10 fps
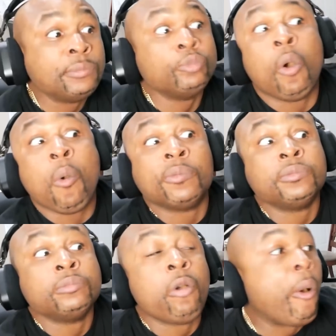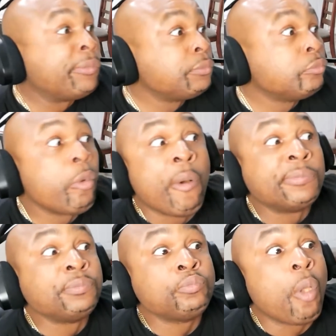now that your head's clear, would you
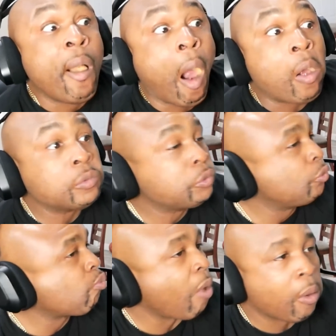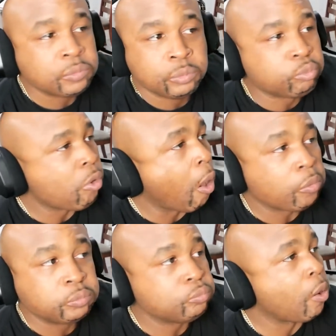like to invest in my kiosk?
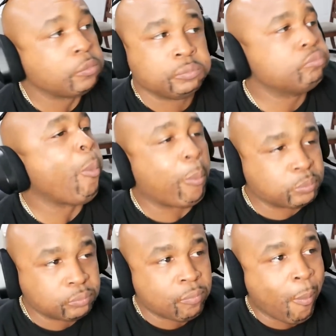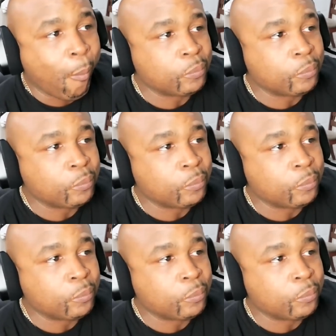Do you want me to go?